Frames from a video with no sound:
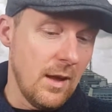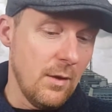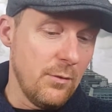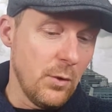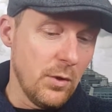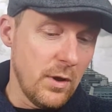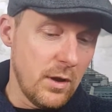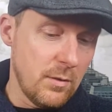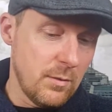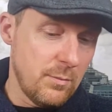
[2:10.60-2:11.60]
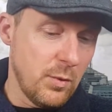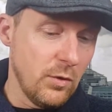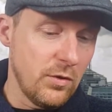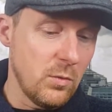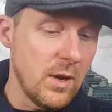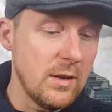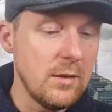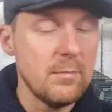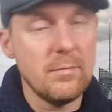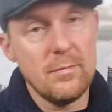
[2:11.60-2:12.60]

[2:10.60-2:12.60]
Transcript: And for the portion one,